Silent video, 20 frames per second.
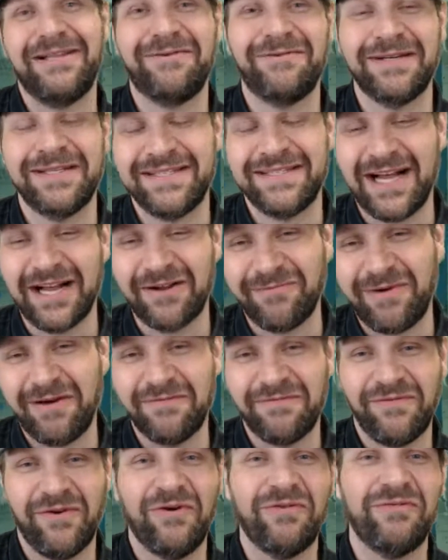We're going to talk
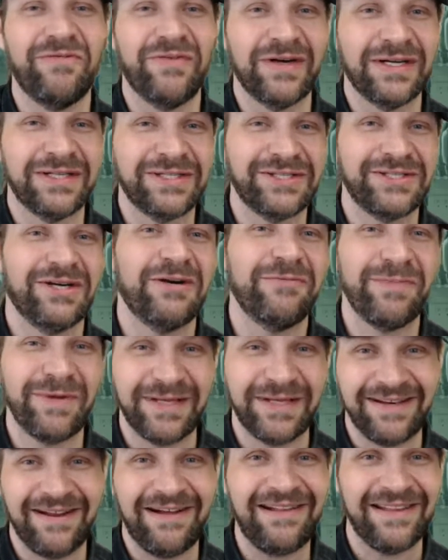about faux fur, sherpa,
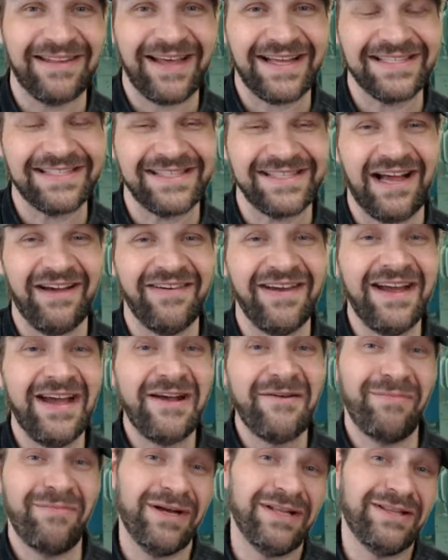and all of that stuff.
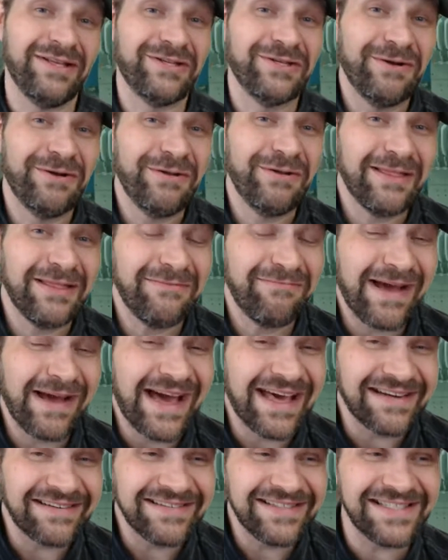But the truth of the
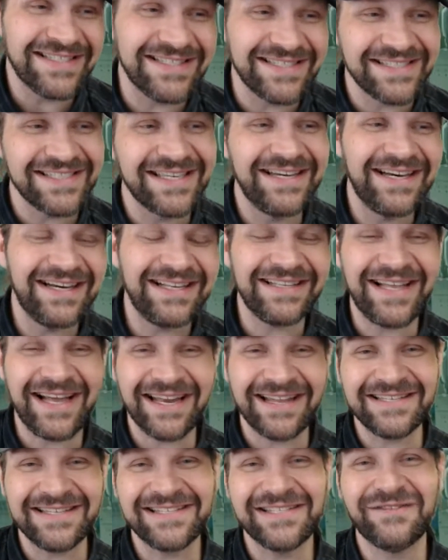matter is, a lot
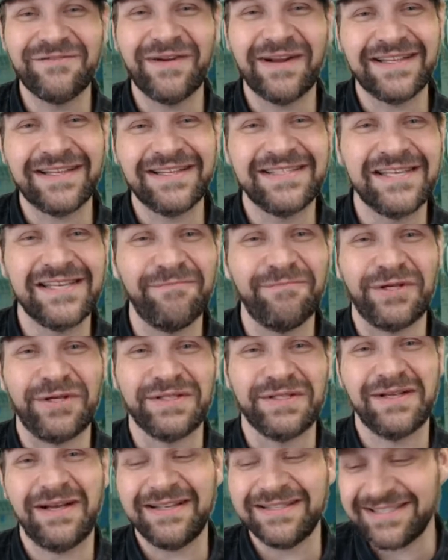of this is fairly simple.
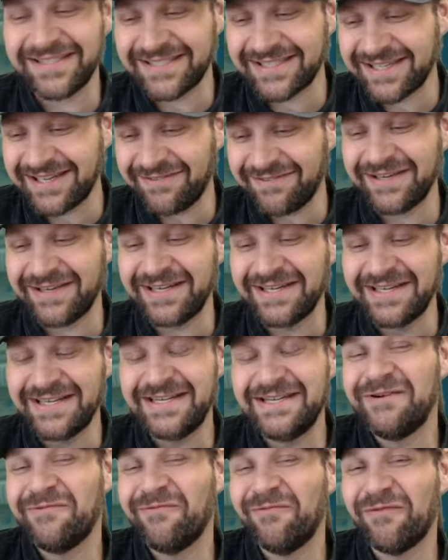So I'll discover
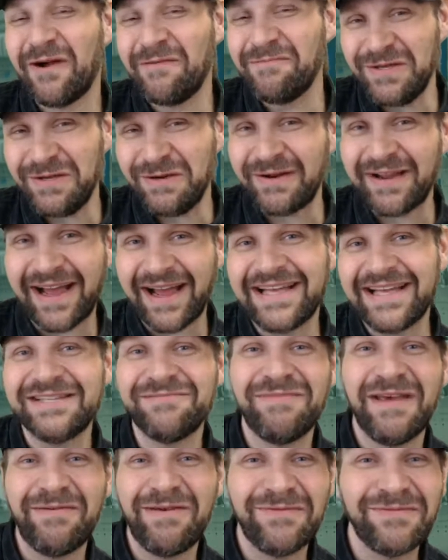from you guys,
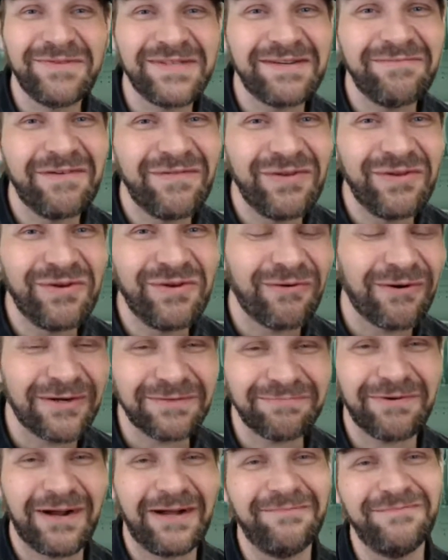maybe some of your
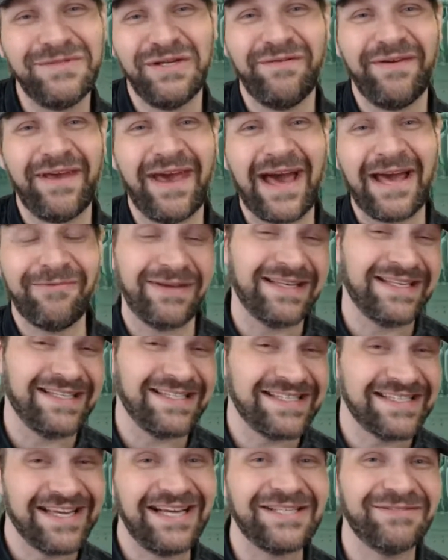problems you've had. We can
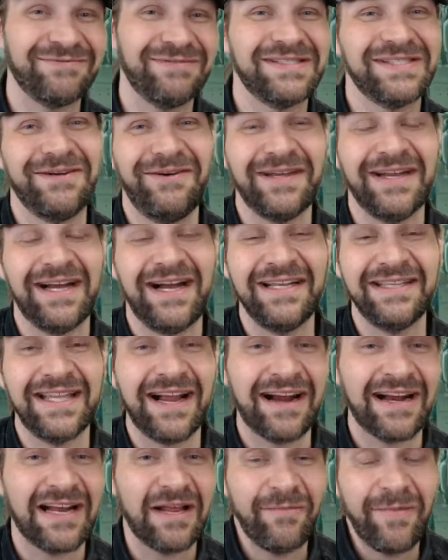discuss what's going on
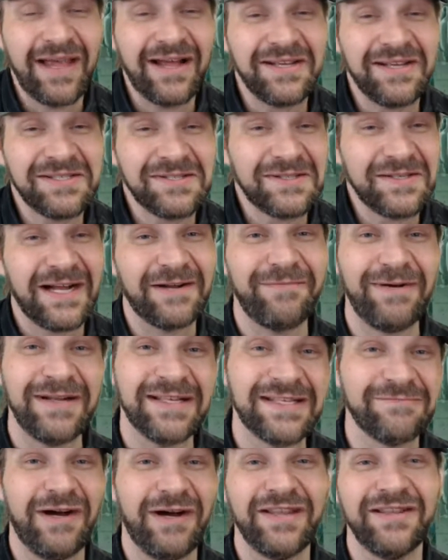there. And I may also talk about
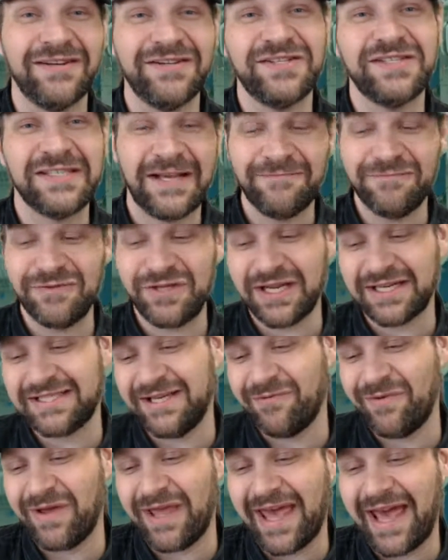some other subjects
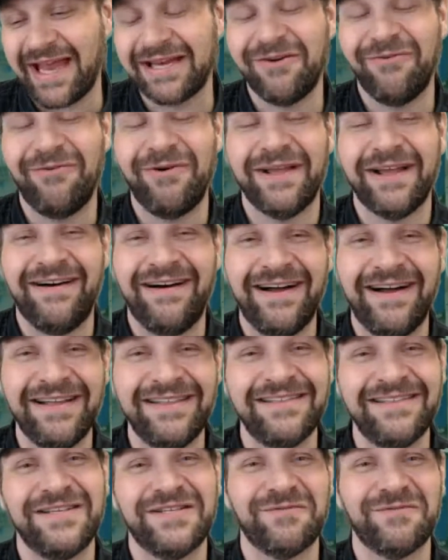that we had going
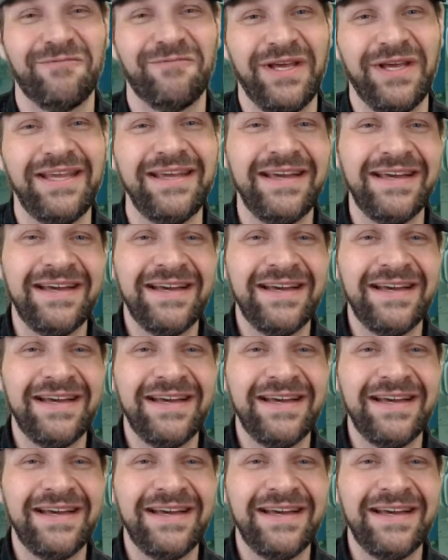on this week